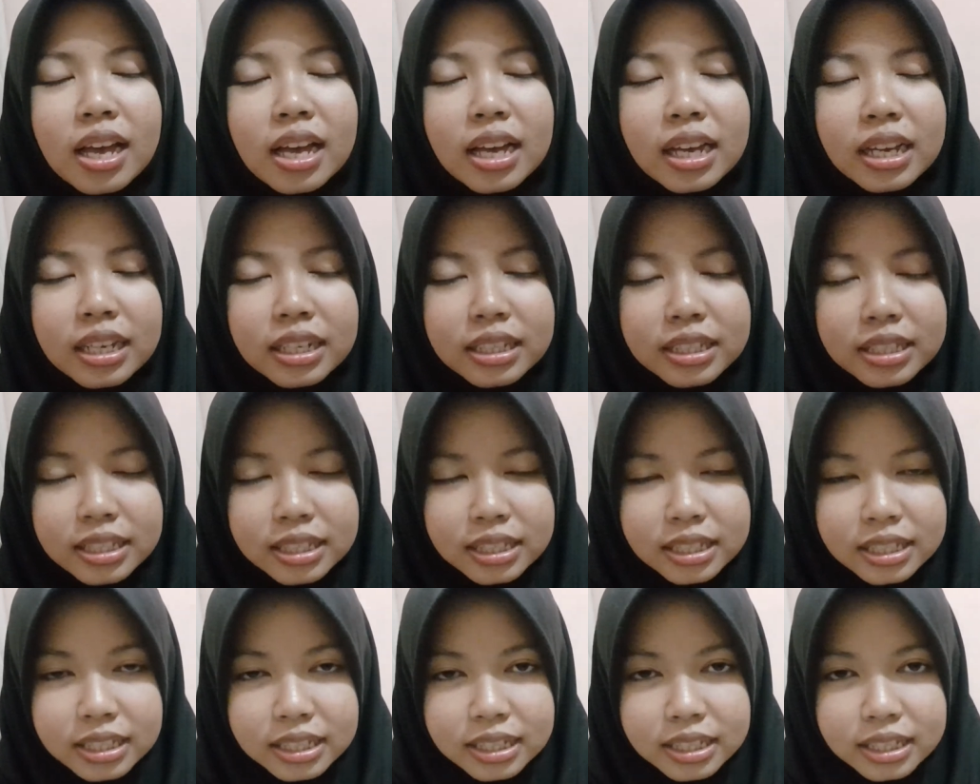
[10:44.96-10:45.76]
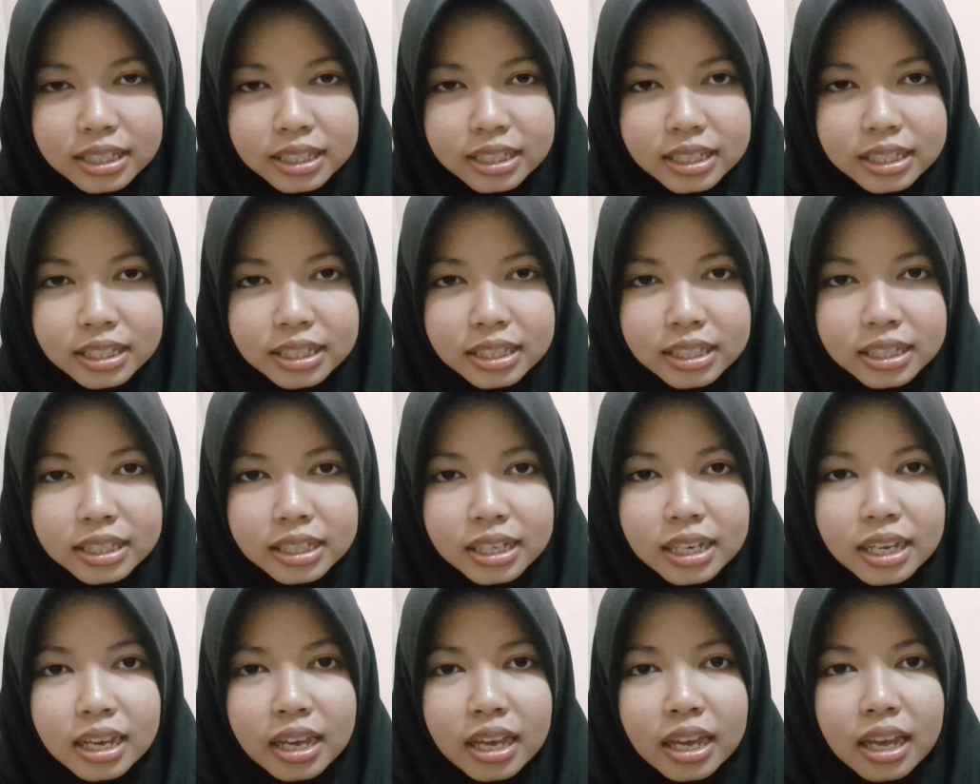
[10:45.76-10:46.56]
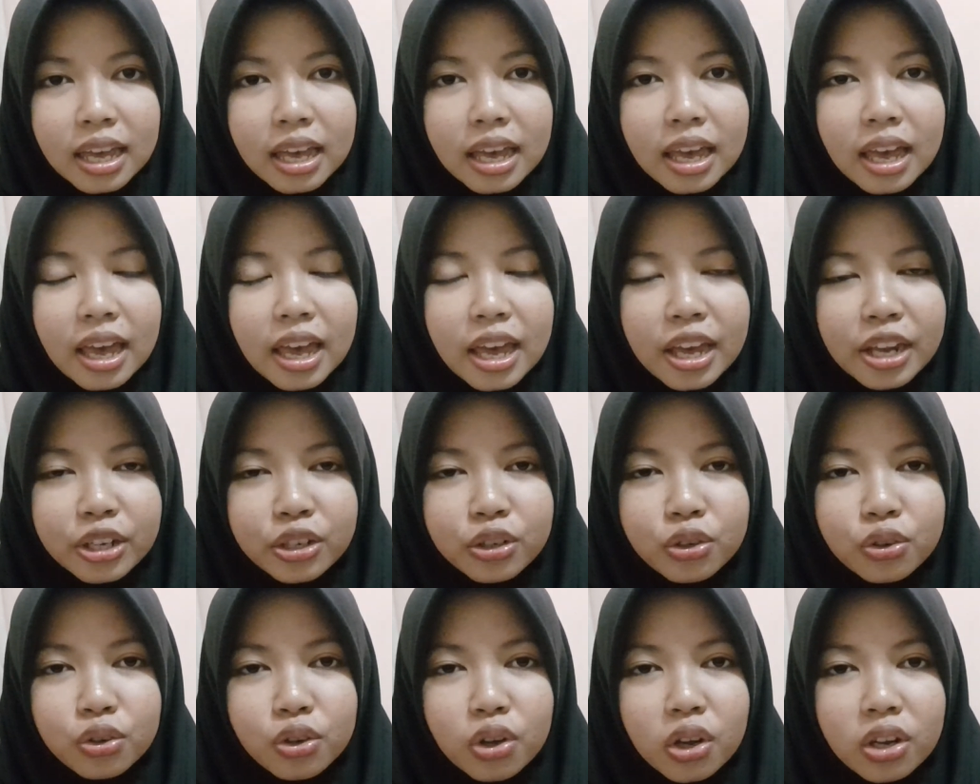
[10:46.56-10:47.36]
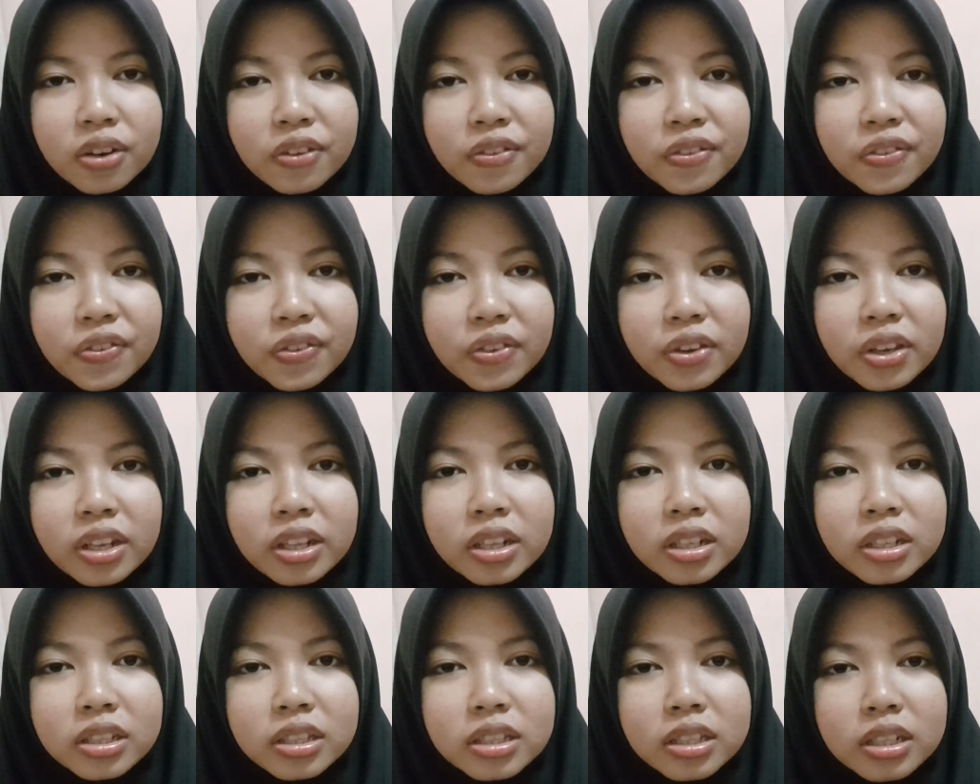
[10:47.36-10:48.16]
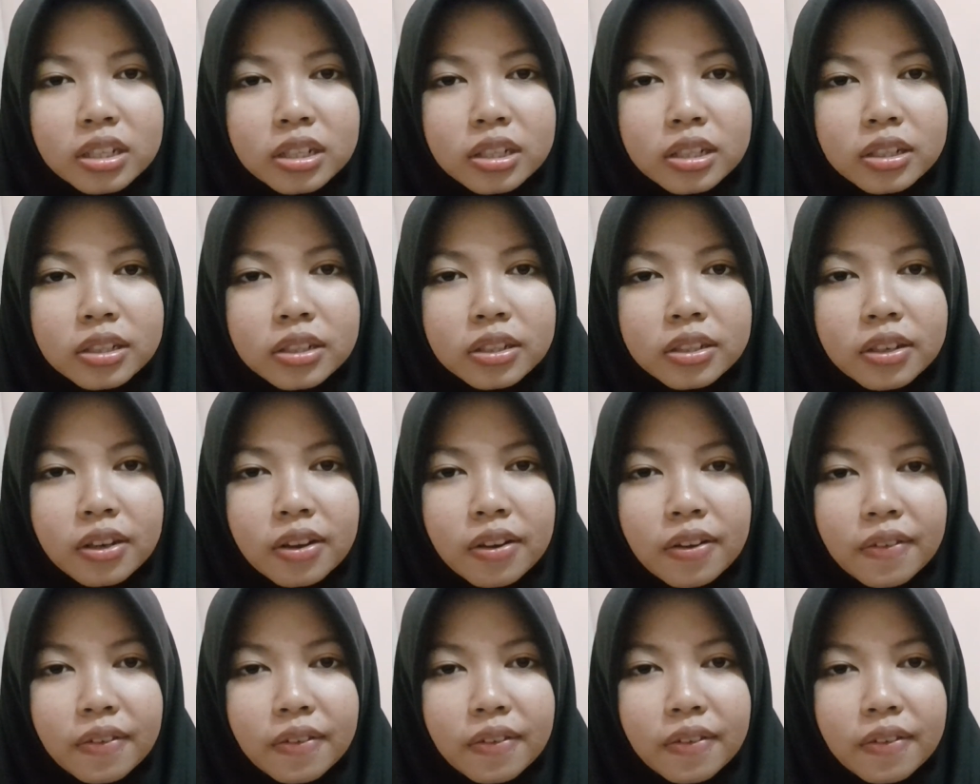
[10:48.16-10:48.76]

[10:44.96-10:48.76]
s and you don't feel the